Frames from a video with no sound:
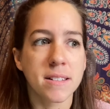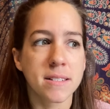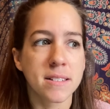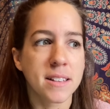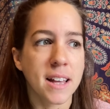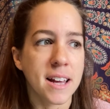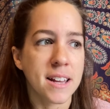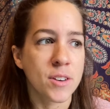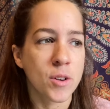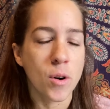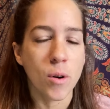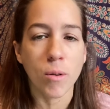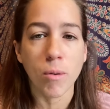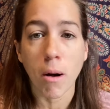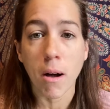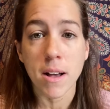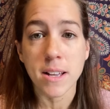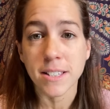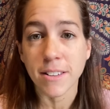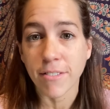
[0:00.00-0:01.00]
they're not
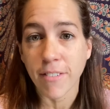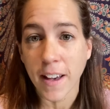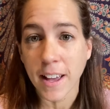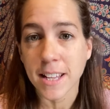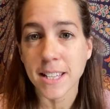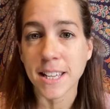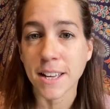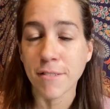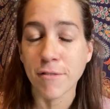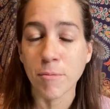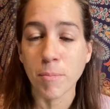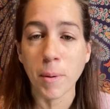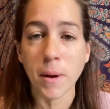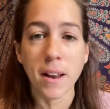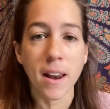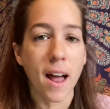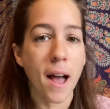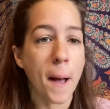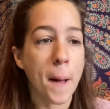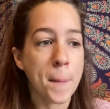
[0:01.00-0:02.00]
quite as effective,
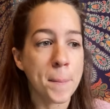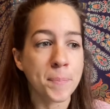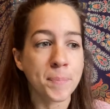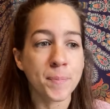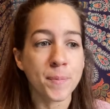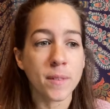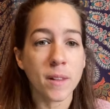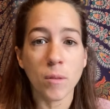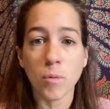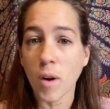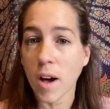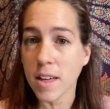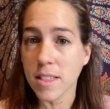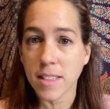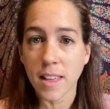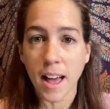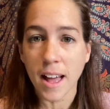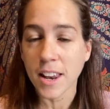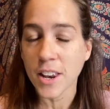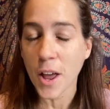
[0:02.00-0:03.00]
but
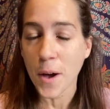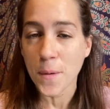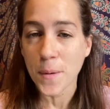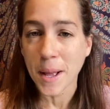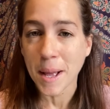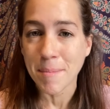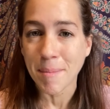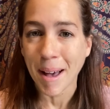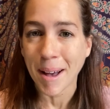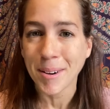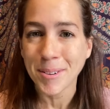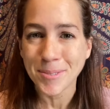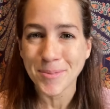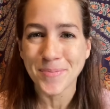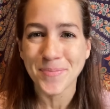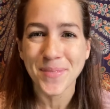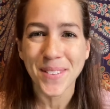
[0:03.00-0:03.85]
worth knowing about.